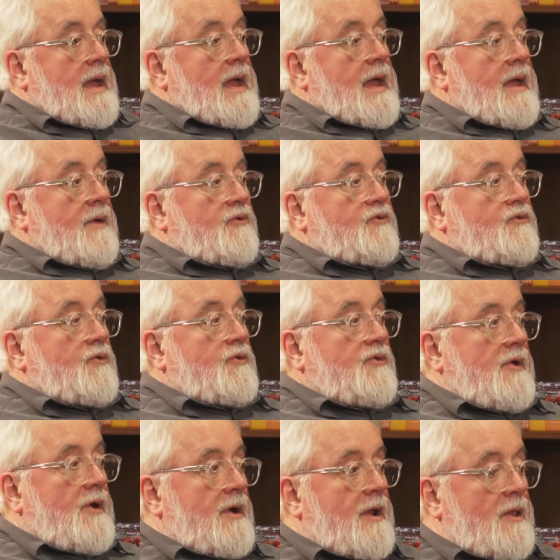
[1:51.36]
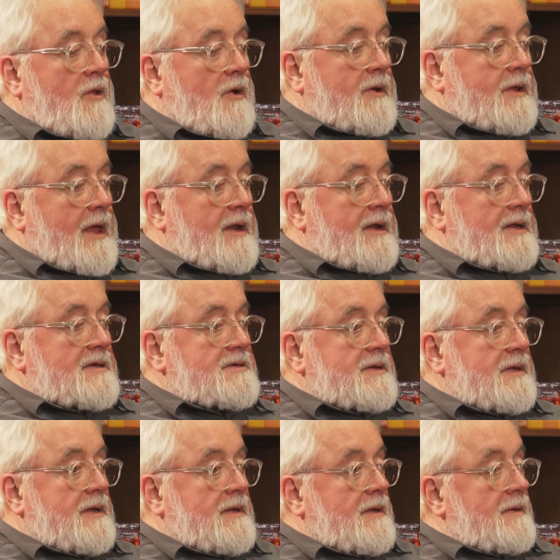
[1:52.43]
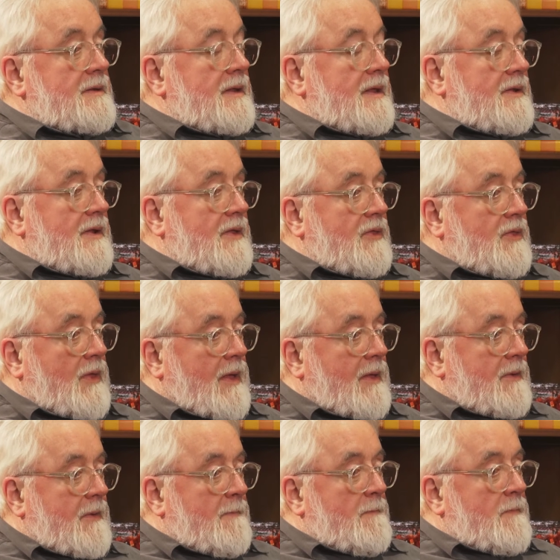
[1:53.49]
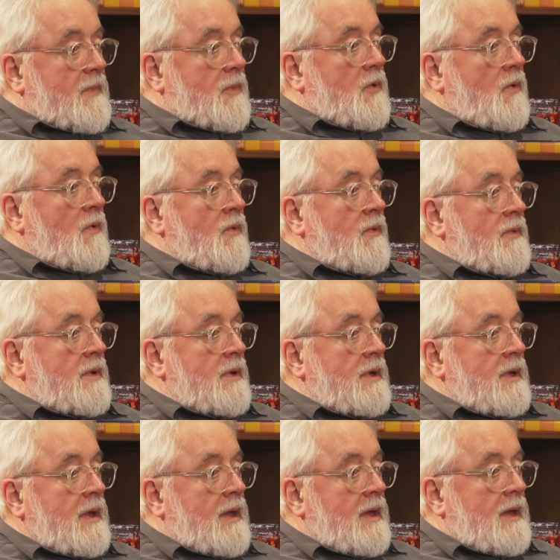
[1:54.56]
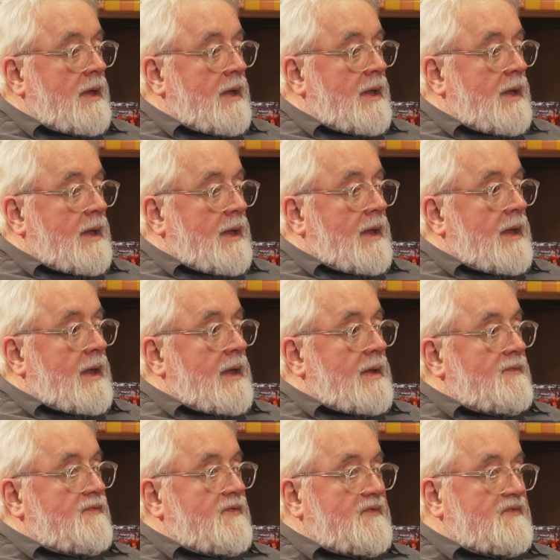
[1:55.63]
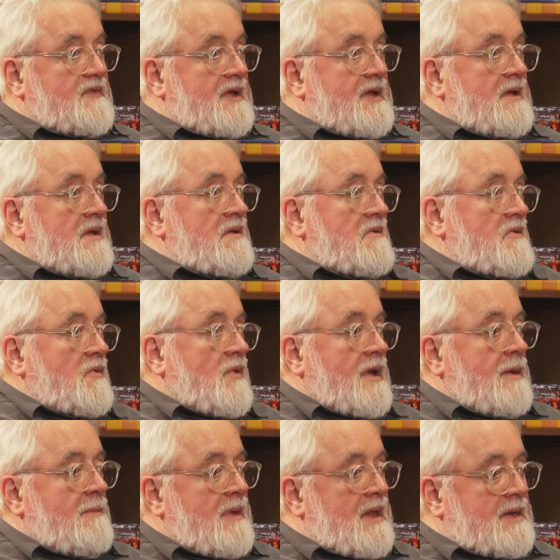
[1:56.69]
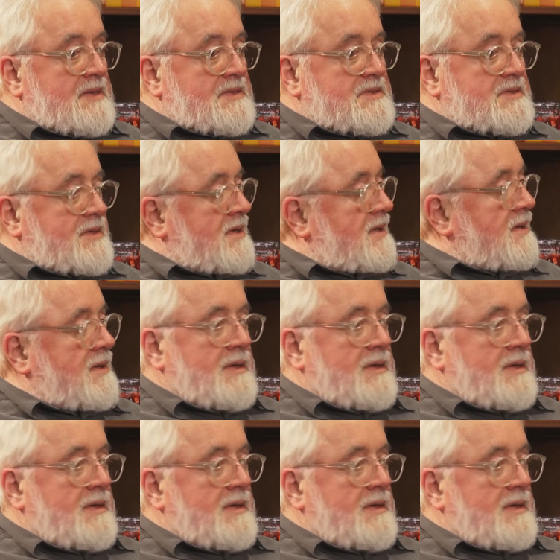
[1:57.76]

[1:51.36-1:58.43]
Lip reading: And I stood there and I looked at it and I thought, in 15, 20 minutes,